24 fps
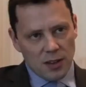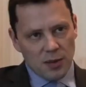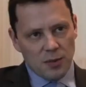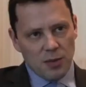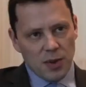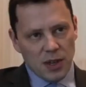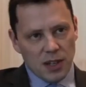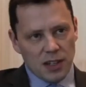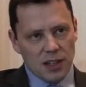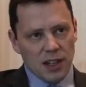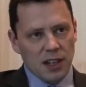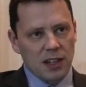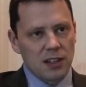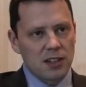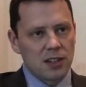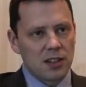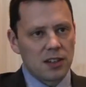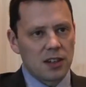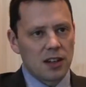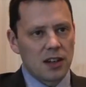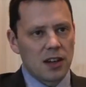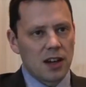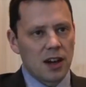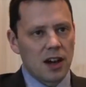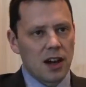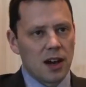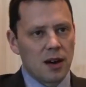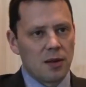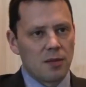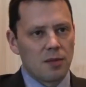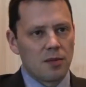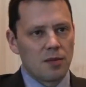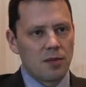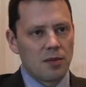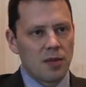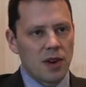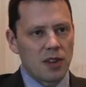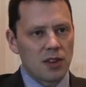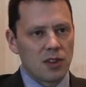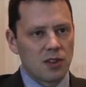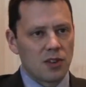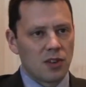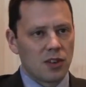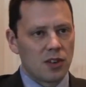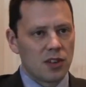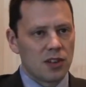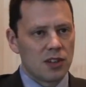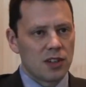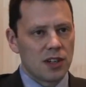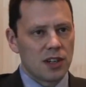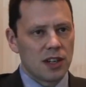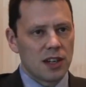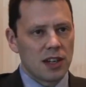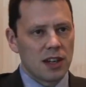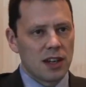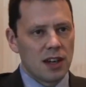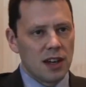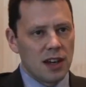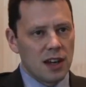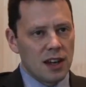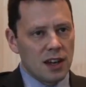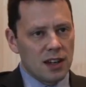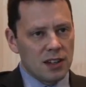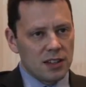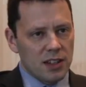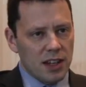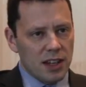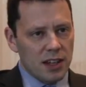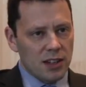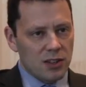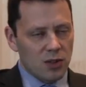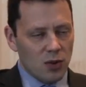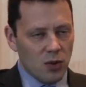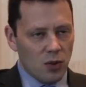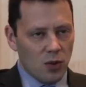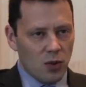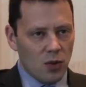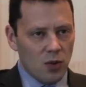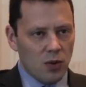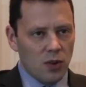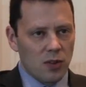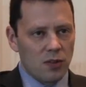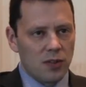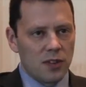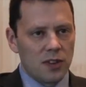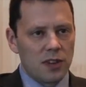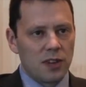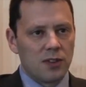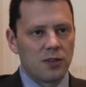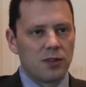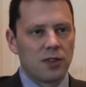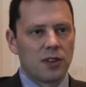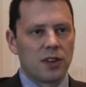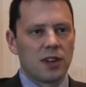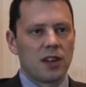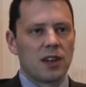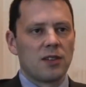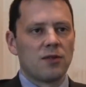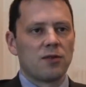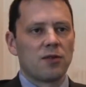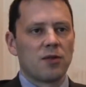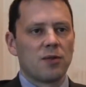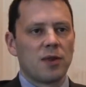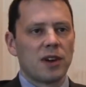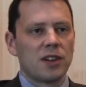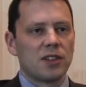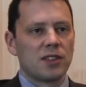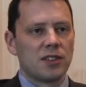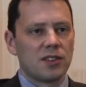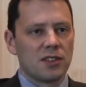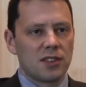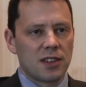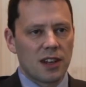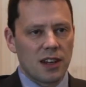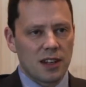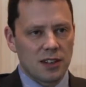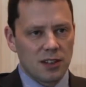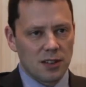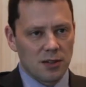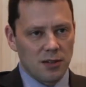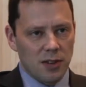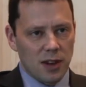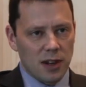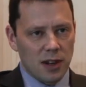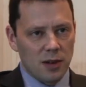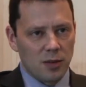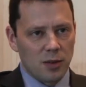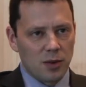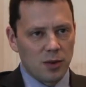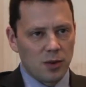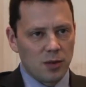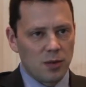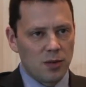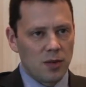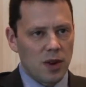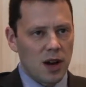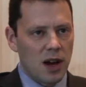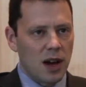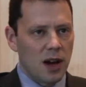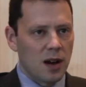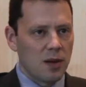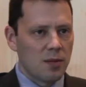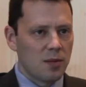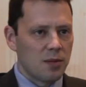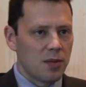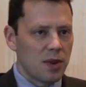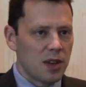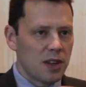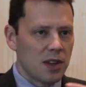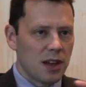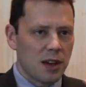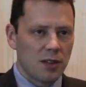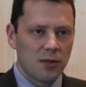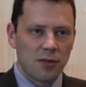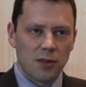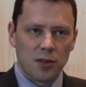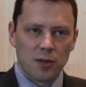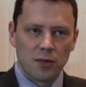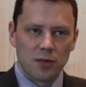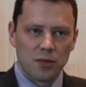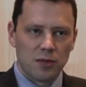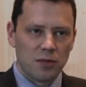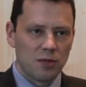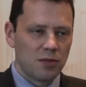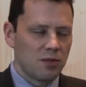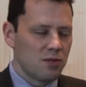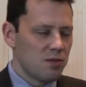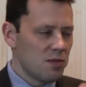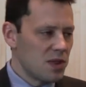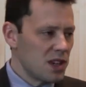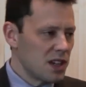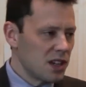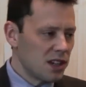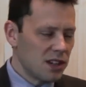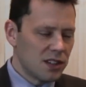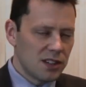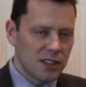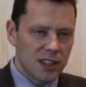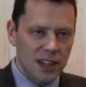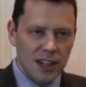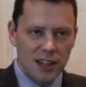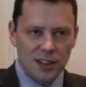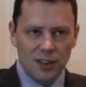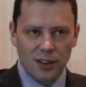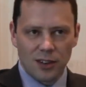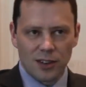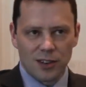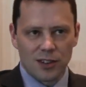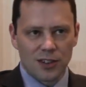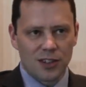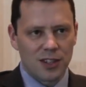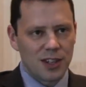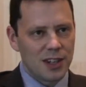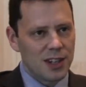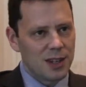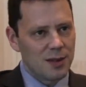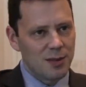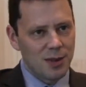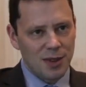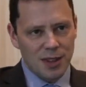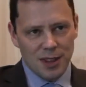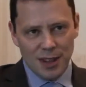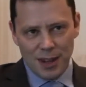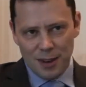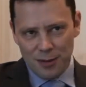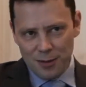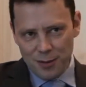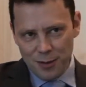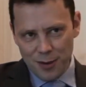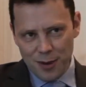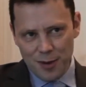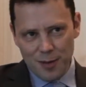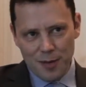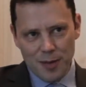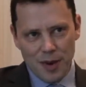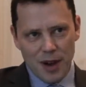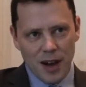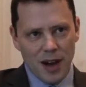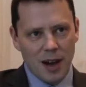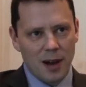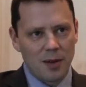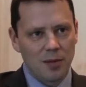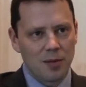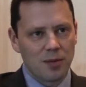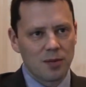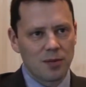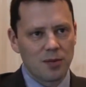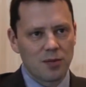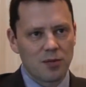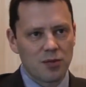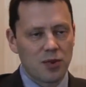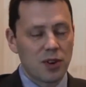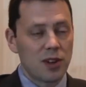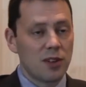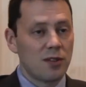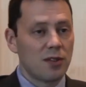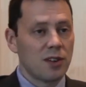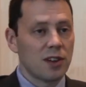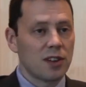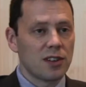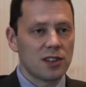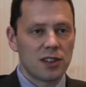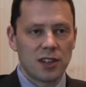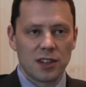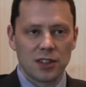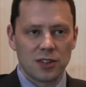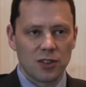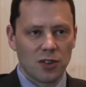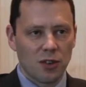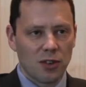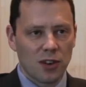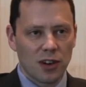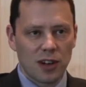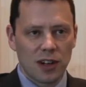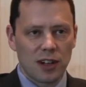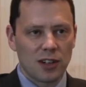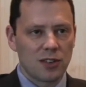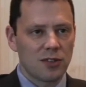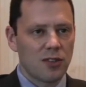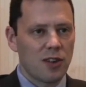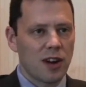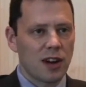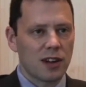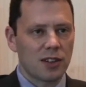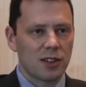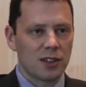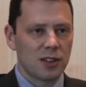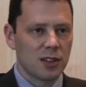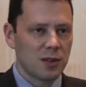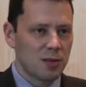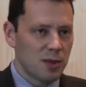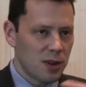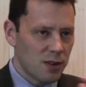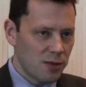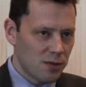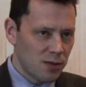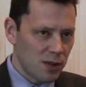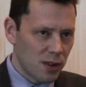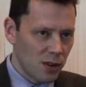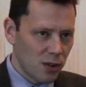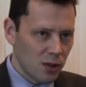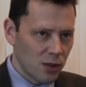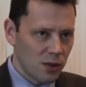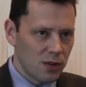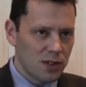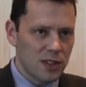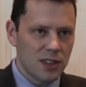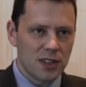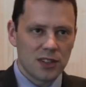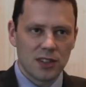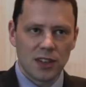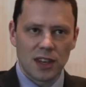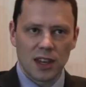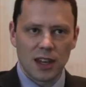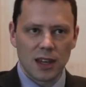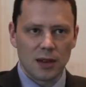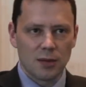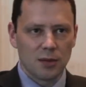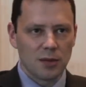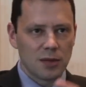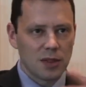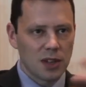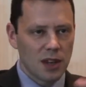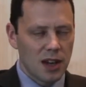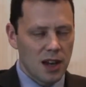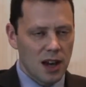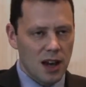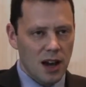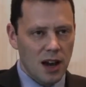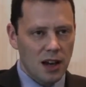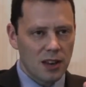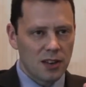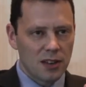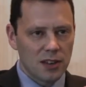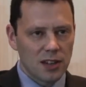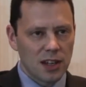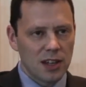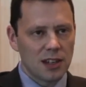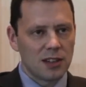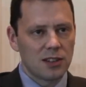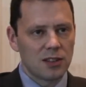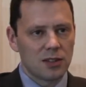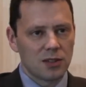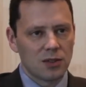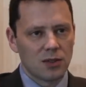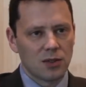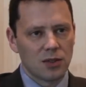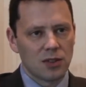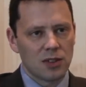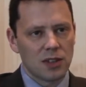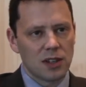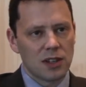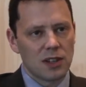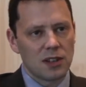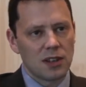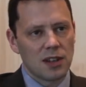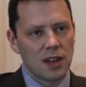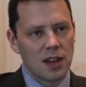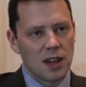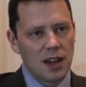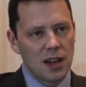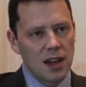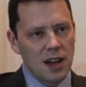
the big data methodology takes all of the different information sets available, be that from beacon technology, be that from previous historical interactions, be it from the loyalty schemes, other data sources,